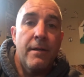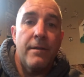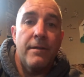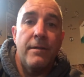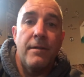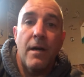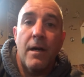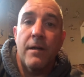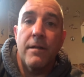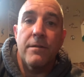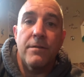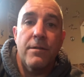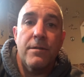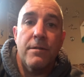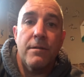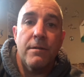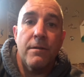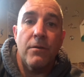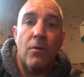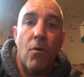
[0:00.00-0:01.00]

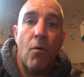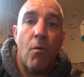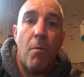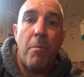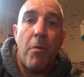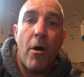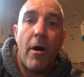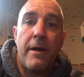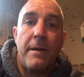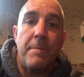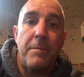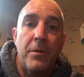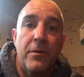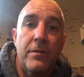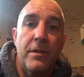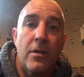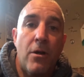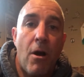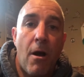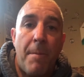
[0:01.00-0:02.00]
does the whole
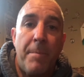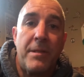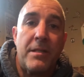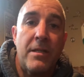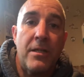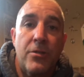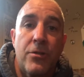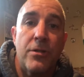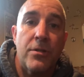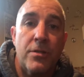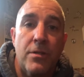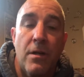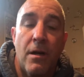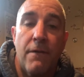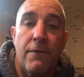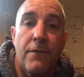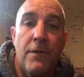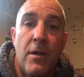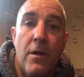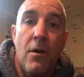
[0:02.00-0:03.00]
bodybuilding competition
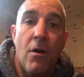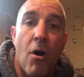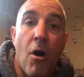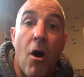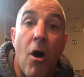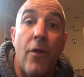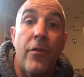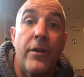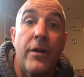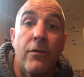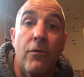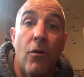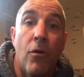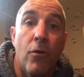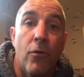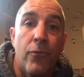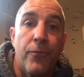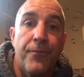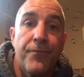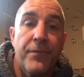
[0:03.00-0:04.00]
stuff on their
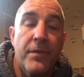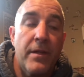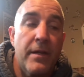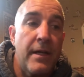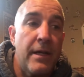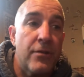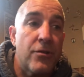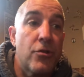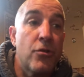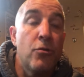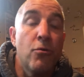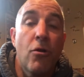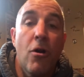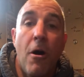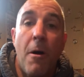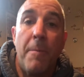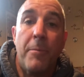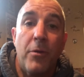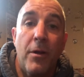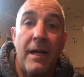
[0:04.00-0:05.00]
own. It's too
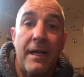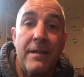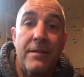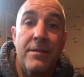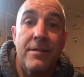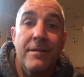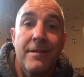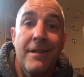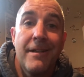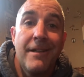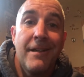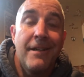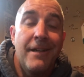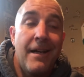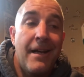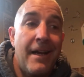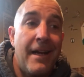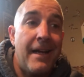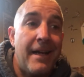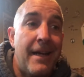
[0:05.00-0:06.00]
complex,
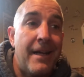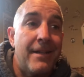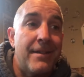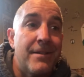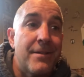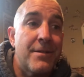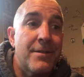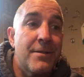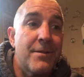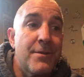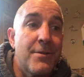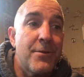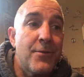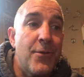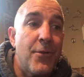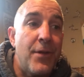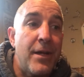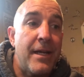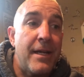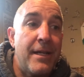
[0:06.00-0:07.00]
and
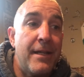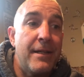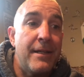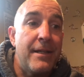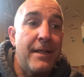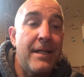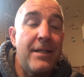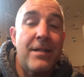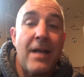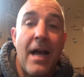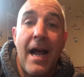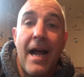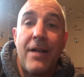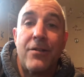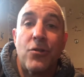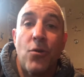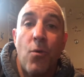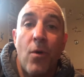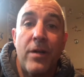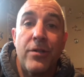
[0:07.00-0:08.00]
They need to
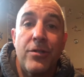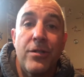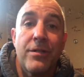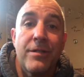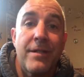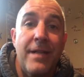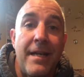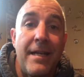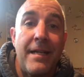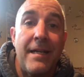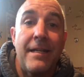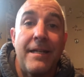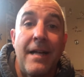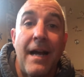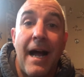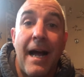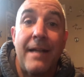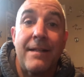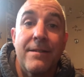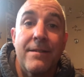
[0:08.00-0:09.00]
ask questions. They need
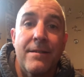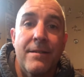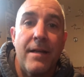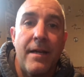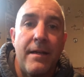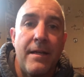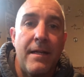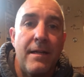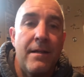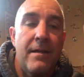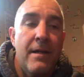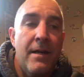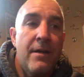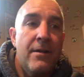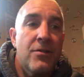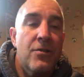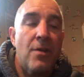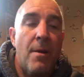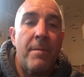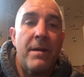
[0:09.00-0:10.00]
guidance. They need
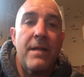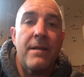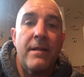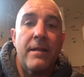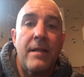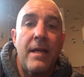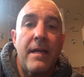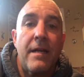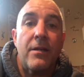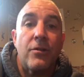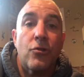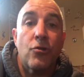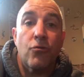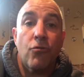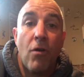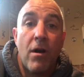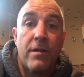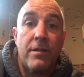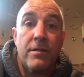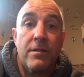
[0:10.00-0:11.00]
somebody that they can
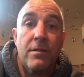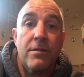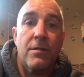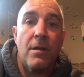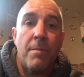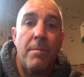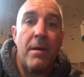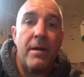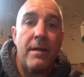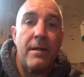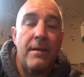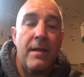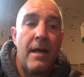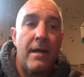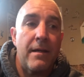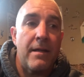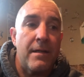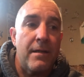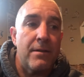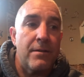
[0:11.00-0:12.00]
trust, somebody
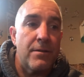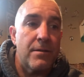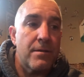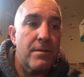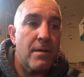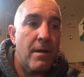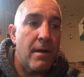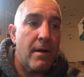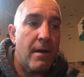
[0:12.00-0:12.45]
that is